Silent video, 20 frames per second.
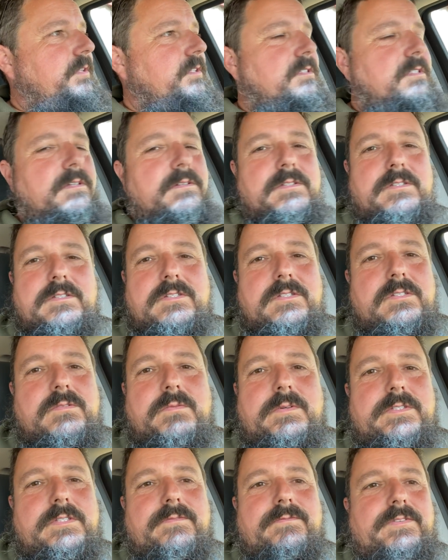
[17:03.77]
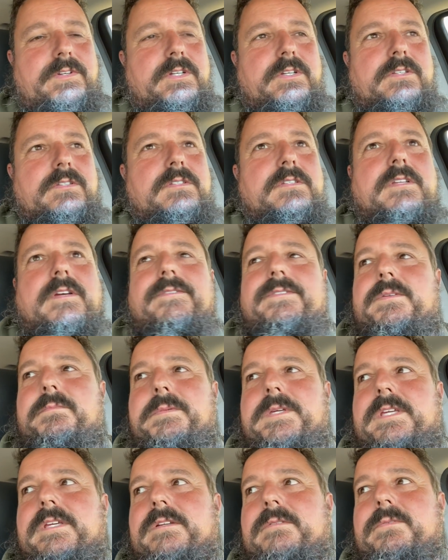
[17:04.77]
This just wasn't very good stuff to
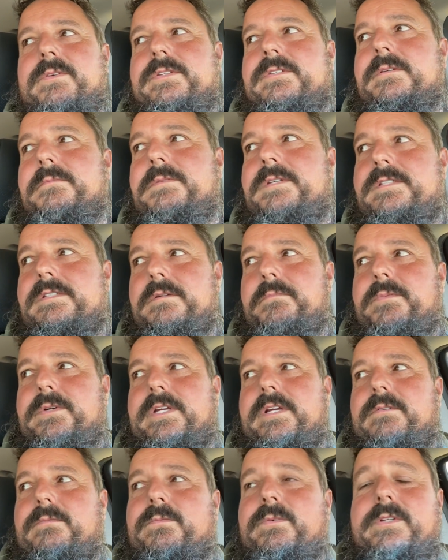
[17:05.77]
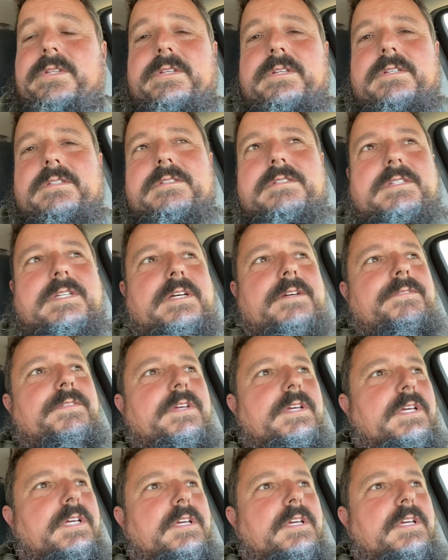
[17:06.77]
begin with. Some days I bring out really good stuff.